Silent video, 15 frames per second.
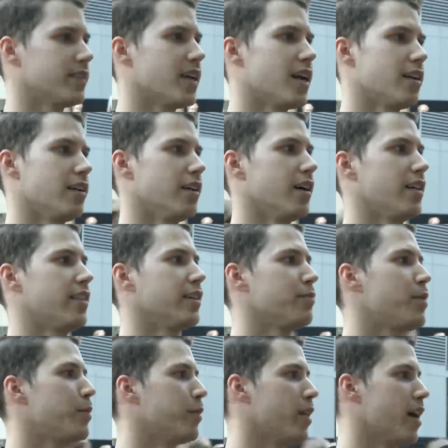I don't know. I think
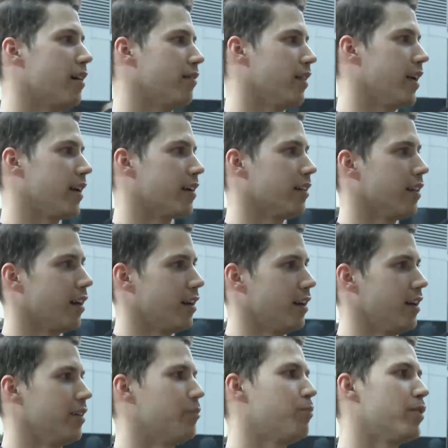people have like a lot
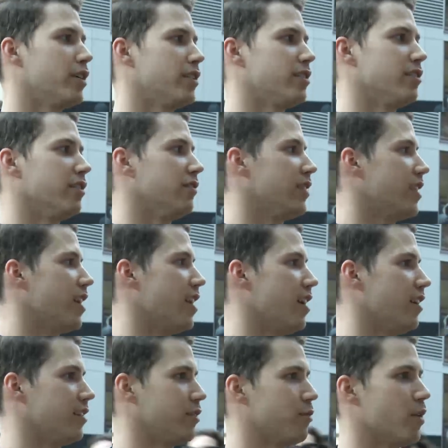of personal
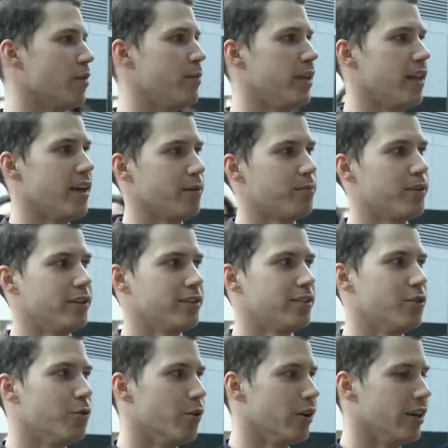vendettas and want to be like
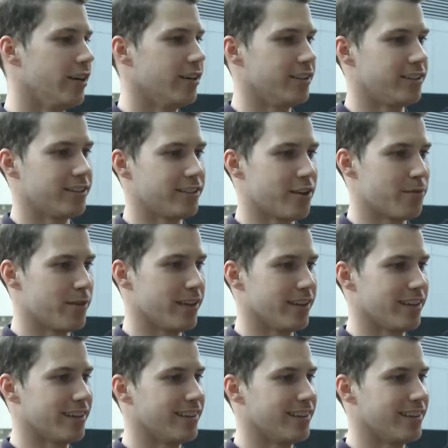personal warriors or something.